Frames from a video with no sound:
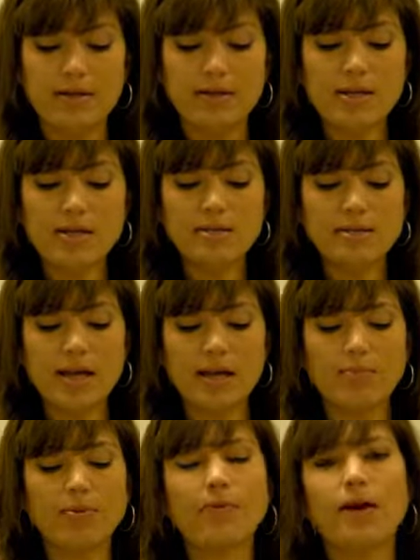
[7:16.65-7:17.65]
things
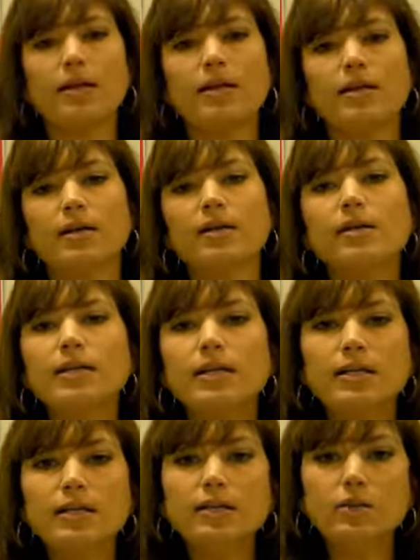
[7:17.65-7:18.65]
like providing a
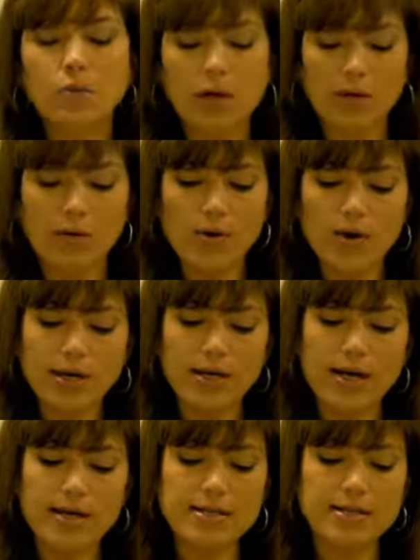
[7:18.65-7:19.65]
clean,
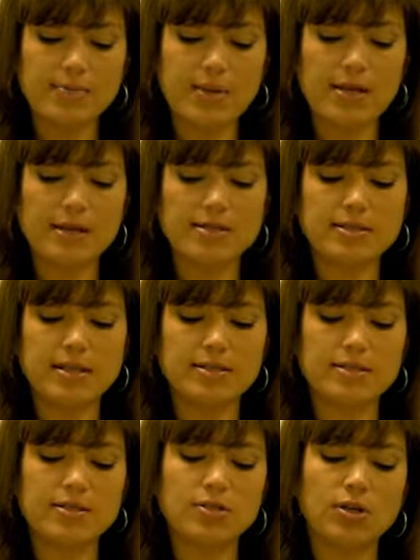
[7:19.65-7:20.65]
well-organized space
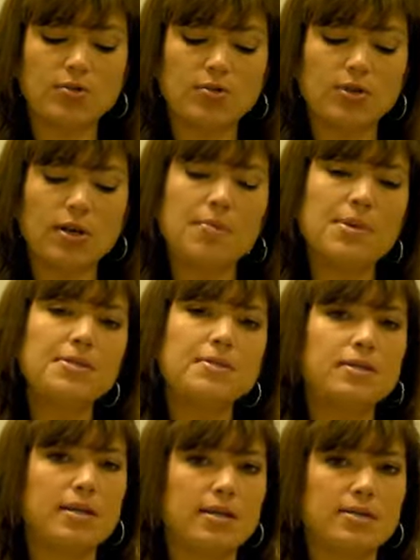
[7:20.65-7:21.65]
as the children come into
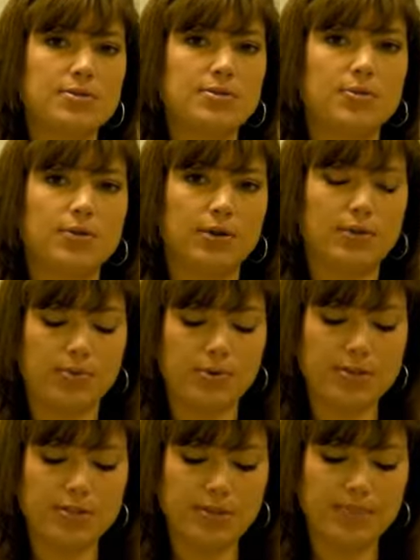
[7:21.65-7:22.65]
Sunday school or
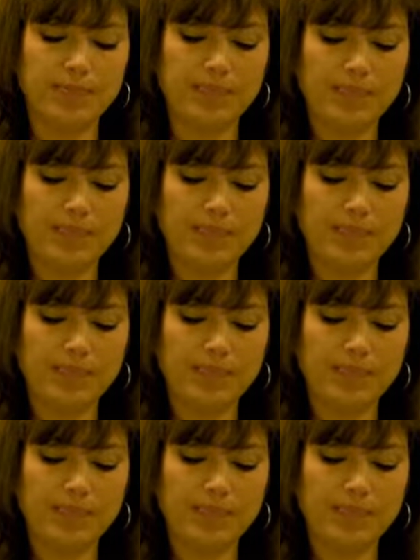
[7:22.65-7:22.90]
worship.